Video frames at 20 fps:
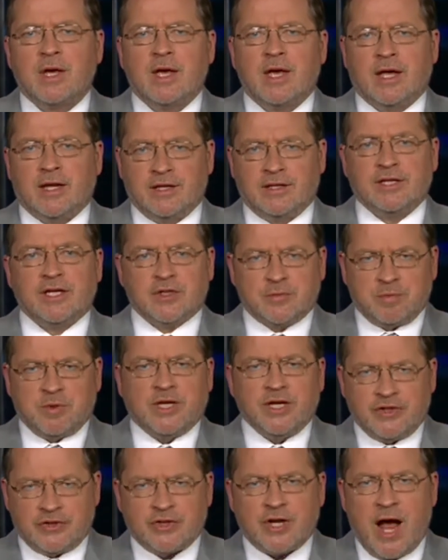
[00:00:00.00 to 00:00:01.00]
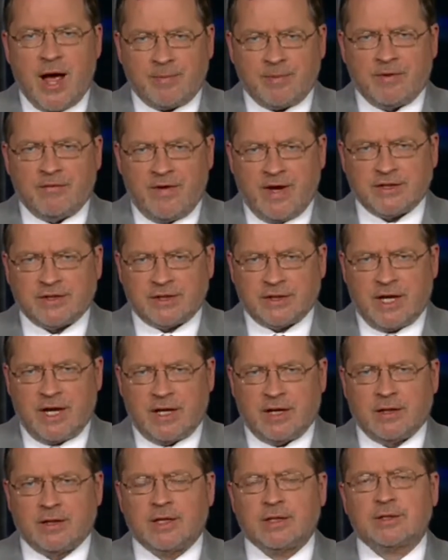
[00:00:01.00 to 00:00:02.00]
And he says, please stop
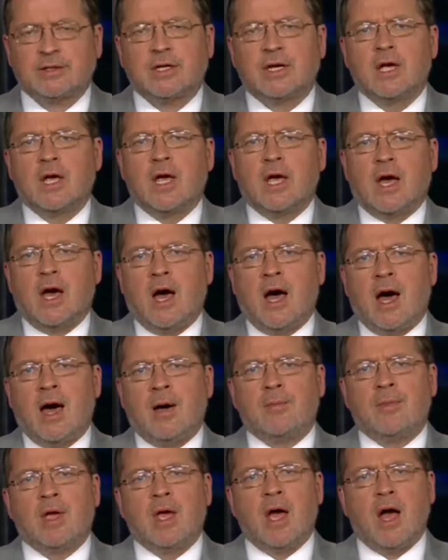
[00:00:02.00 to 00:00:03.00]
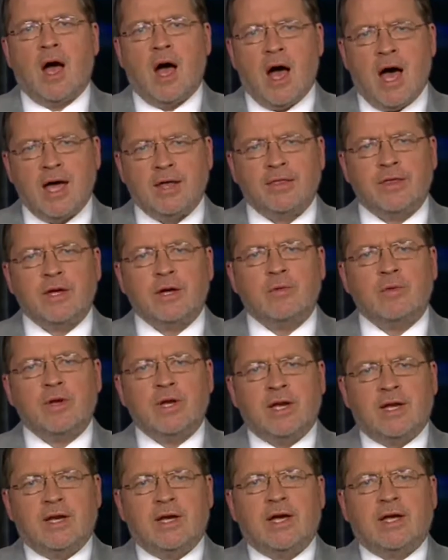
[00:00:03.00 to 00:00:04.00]
investigating this. Um, I think we
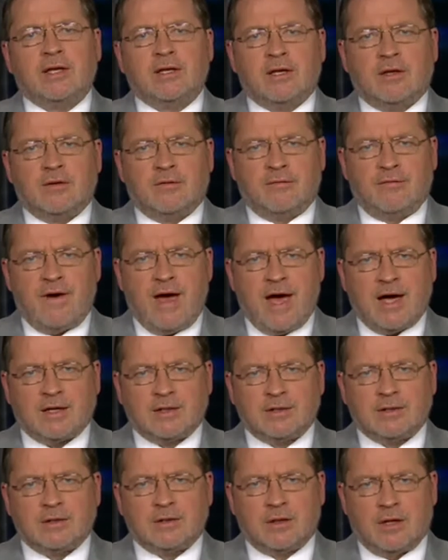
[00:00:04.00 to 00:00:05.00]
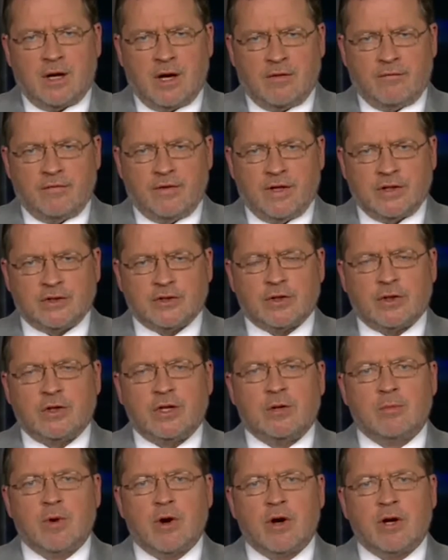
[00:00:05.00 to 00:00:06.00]
need to get to the facts of this so
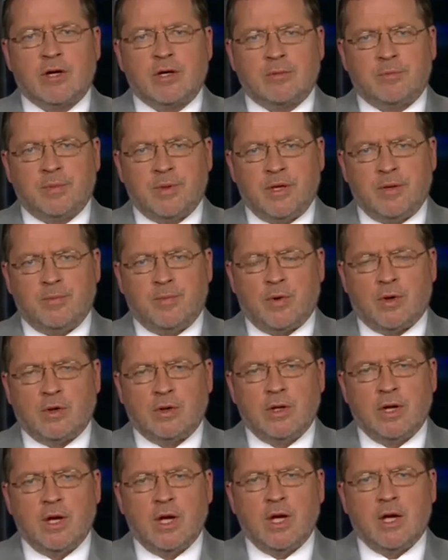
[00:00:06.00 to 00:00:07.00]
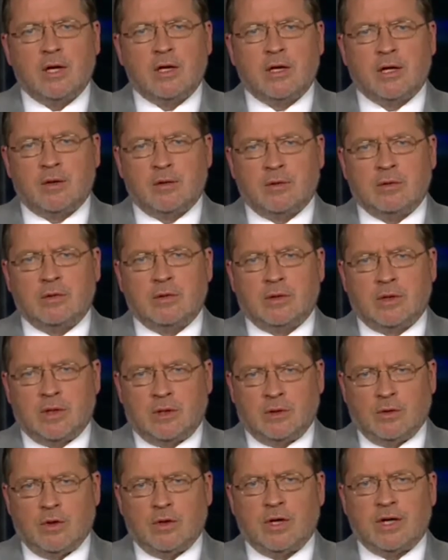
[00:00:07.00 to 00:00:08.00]
the American people can,
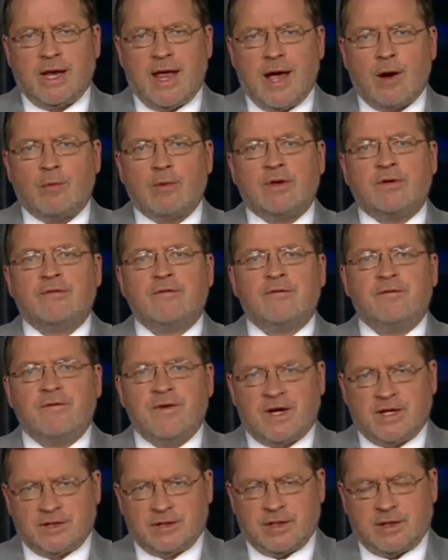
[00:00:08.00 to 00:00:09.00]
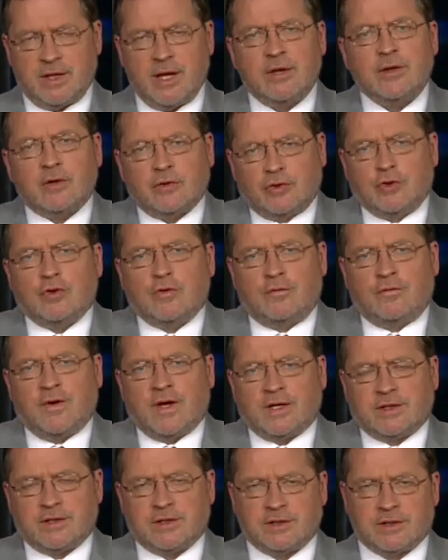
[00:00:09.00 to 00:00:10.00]
can look at how we fix it. And there are two
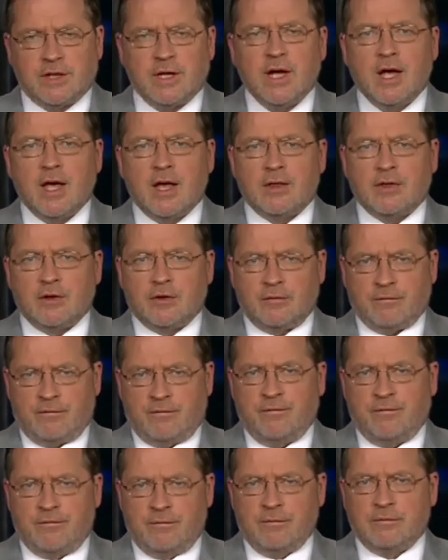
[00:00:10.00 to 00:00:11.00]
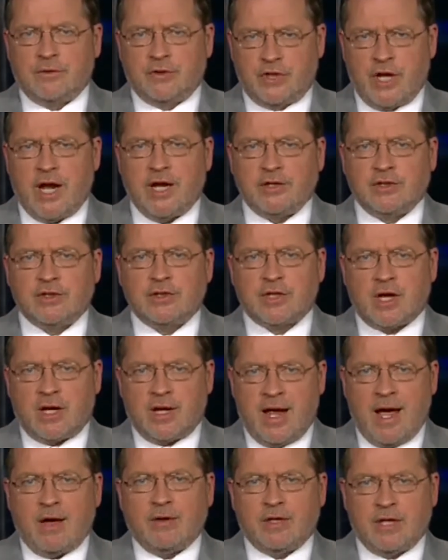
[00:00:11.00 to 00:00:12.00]
fixes. There are changes on
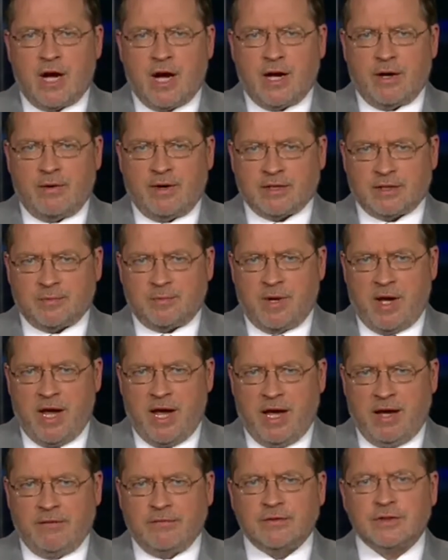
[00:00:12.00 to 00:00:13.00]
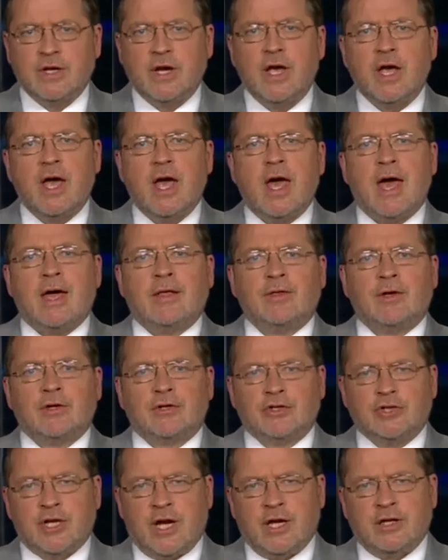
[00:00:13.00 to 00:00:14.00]
how the IRS behaves and there are
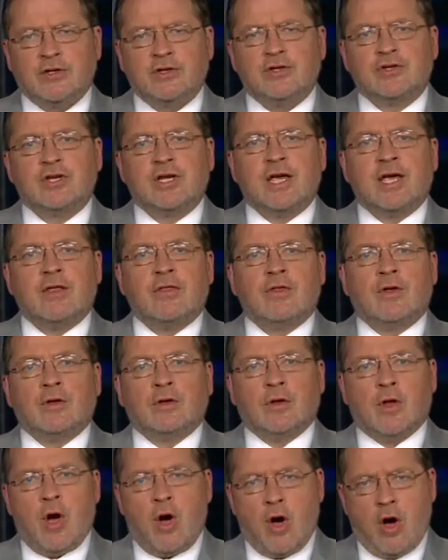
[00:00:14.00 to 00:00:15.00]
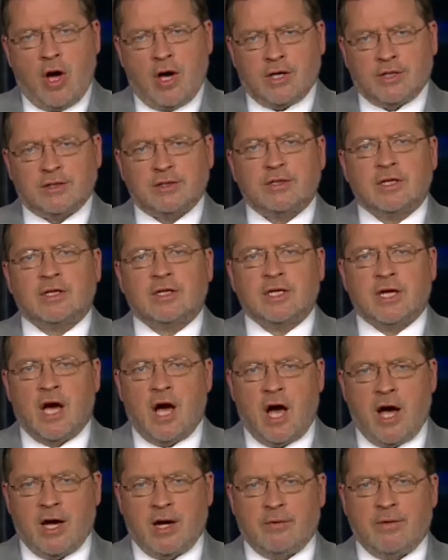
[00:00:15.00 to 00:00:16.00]
changes in the laws that the
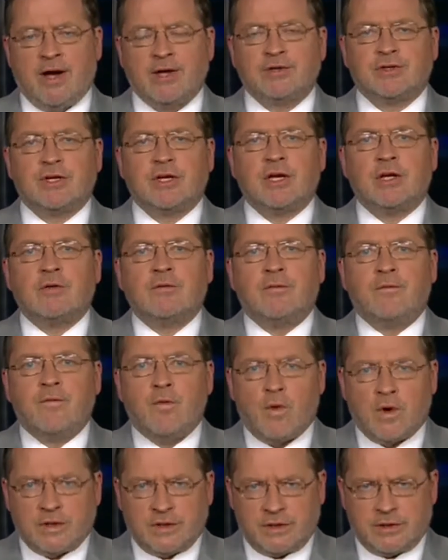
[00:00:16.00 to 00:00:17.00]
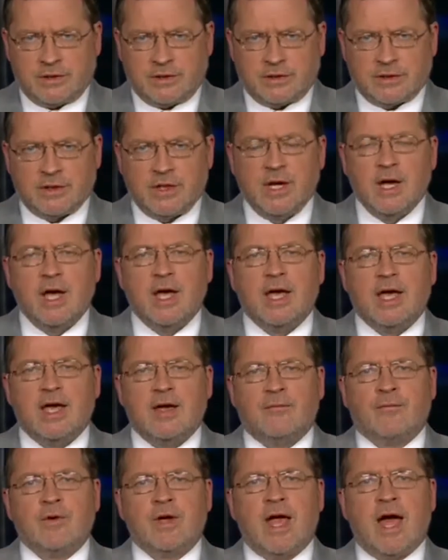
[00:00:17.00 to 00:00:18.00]
IRS enforces.
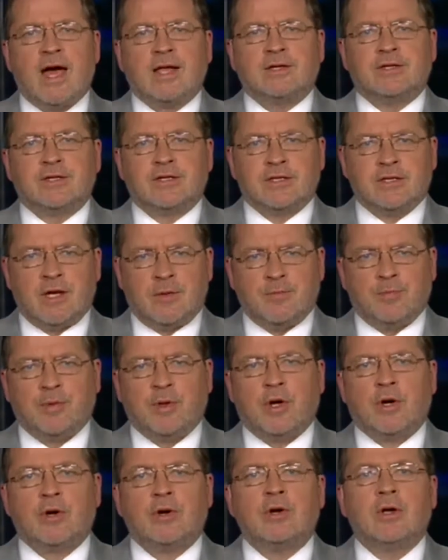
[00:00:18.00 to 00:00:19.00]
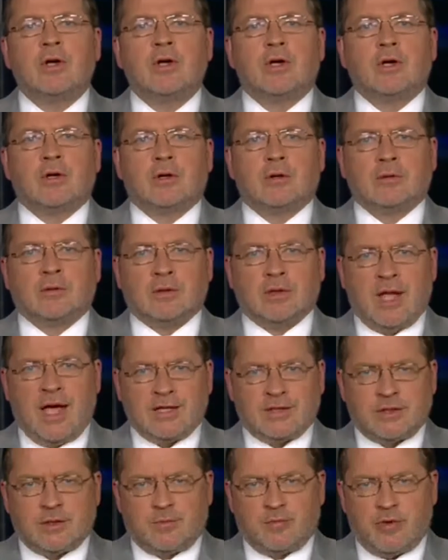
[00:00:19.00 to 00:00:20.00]
If we had simpler,
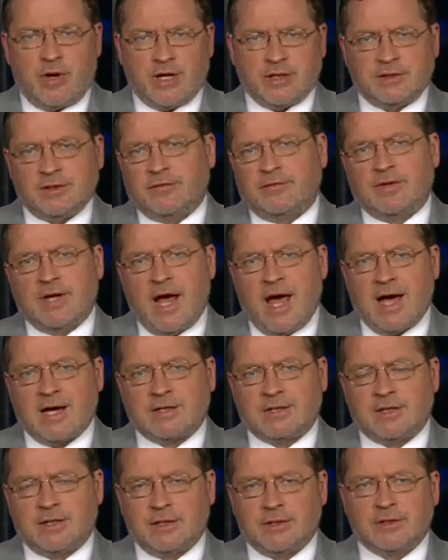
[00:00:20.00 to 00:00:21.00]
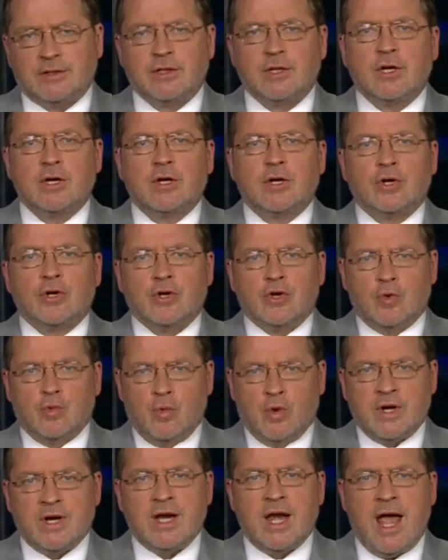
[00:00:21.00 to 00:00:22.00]
less oppressive taxes, you
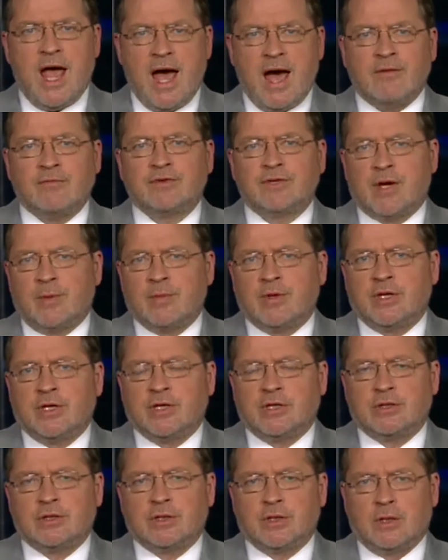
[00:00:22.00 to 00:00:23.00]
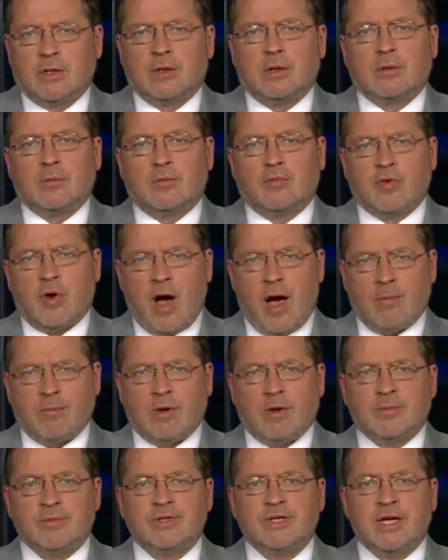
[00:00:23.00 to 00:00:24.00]
wouldn't have some of these
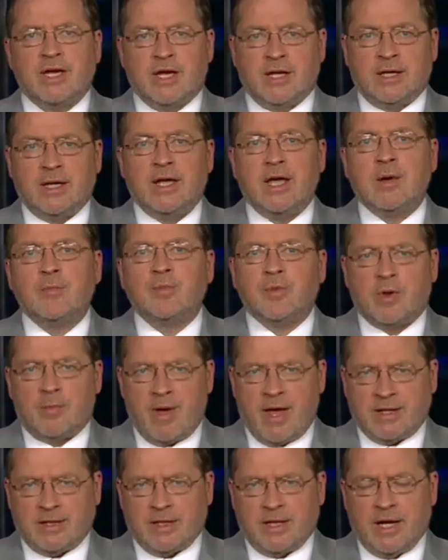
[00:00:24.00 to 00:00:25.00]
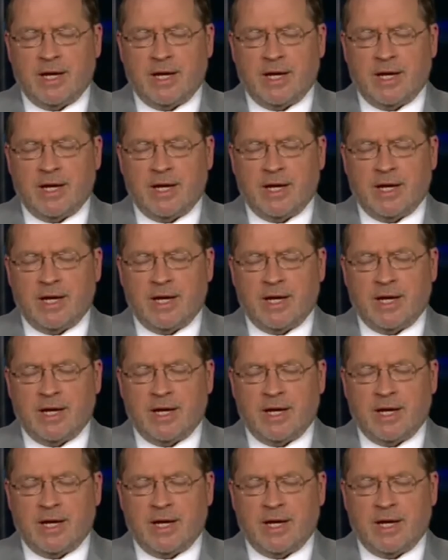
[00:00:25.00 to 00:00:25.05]
problems in implementing